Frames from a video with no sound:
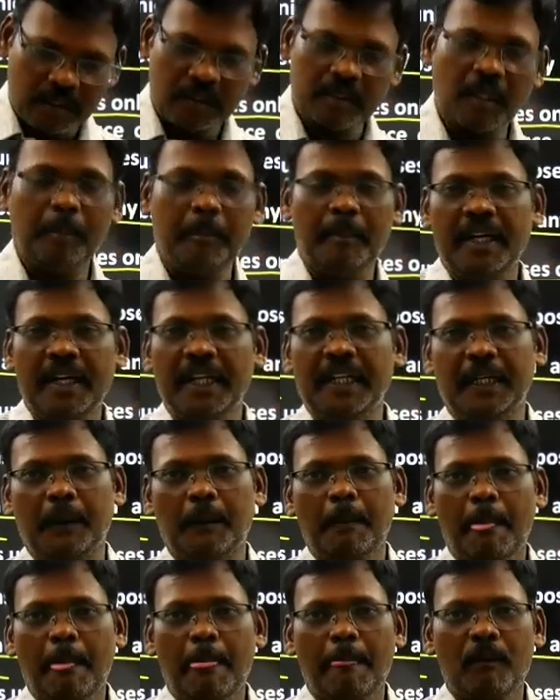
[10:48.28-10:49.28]
the
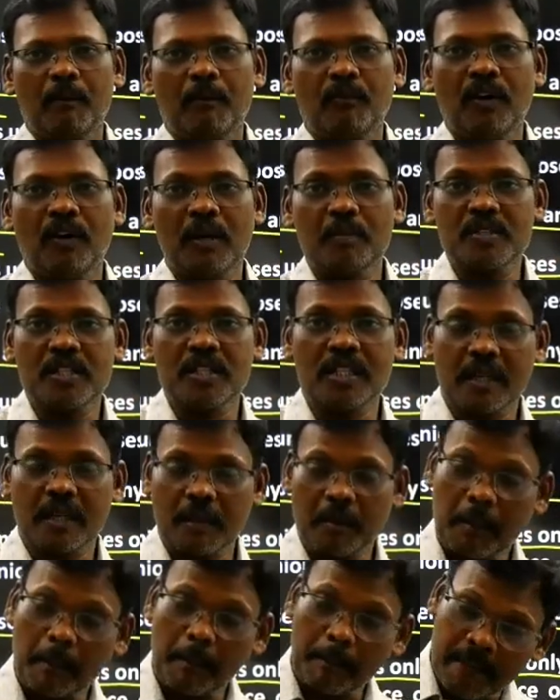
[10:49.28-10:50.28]
many firms
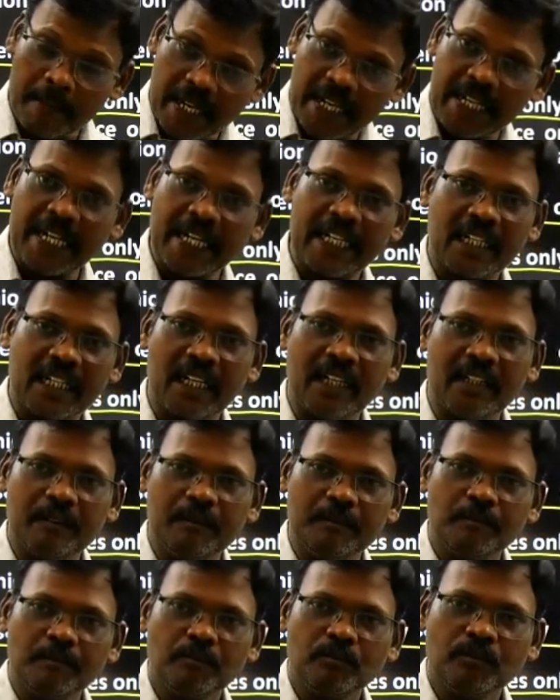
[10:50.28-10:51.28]
may
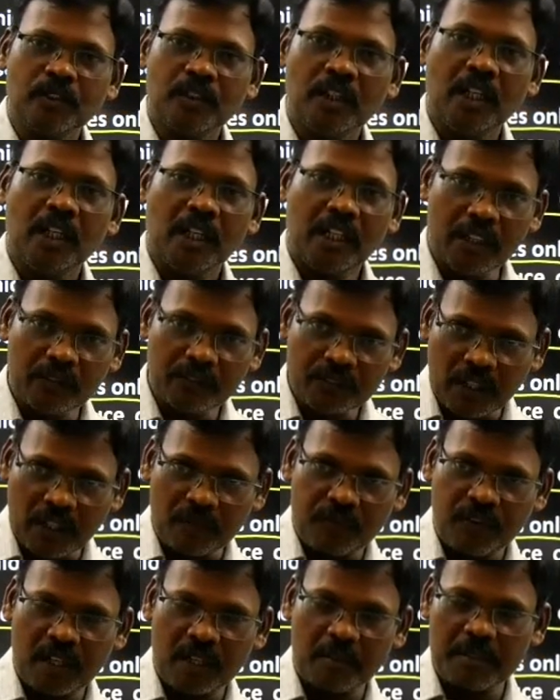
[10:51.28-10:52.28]
enter. If the
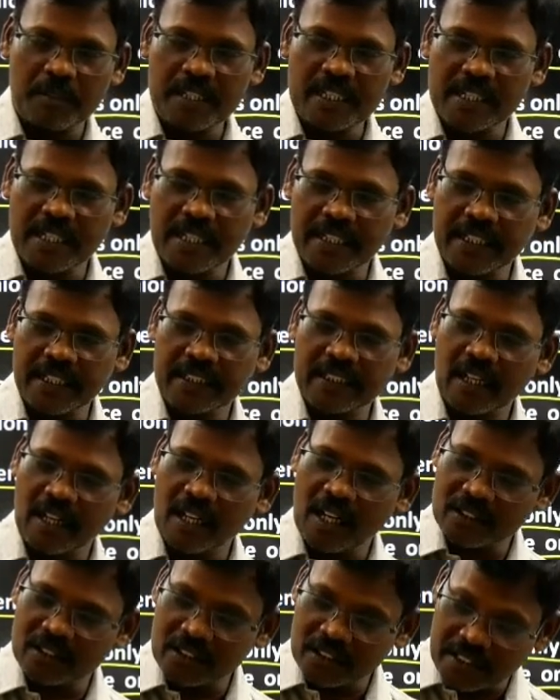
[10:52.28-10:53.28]
firm is getting the
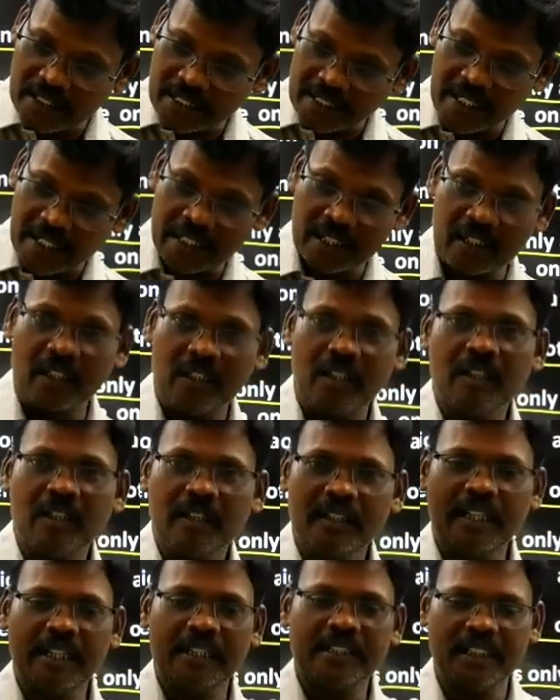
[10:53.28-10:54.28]
loss, they can
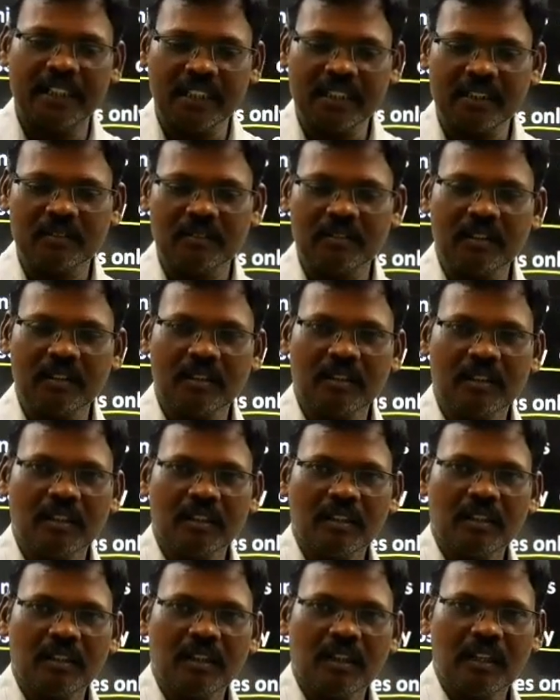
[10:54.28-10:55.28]
exit.
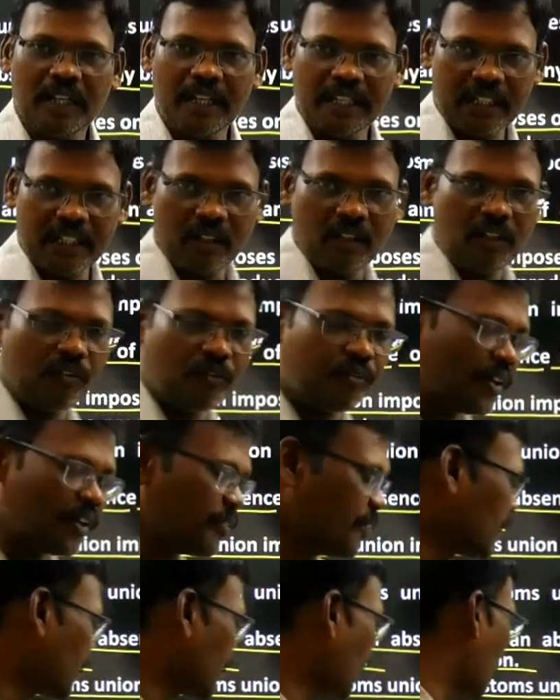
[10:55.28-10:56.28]
Like
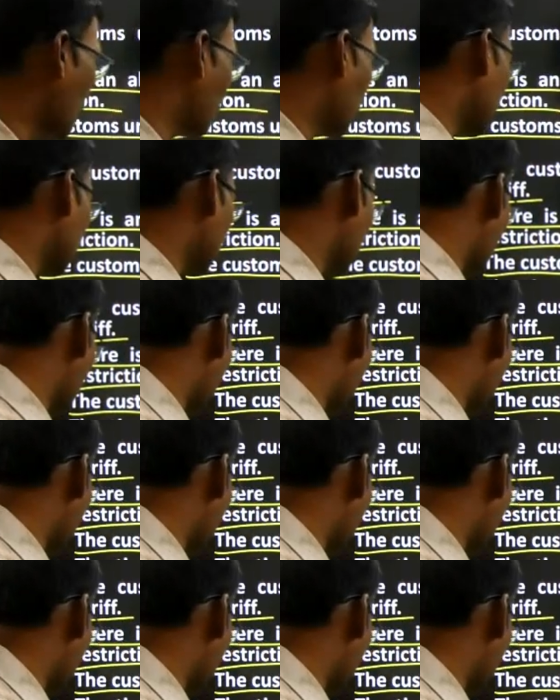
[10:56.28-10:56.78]
perfect competition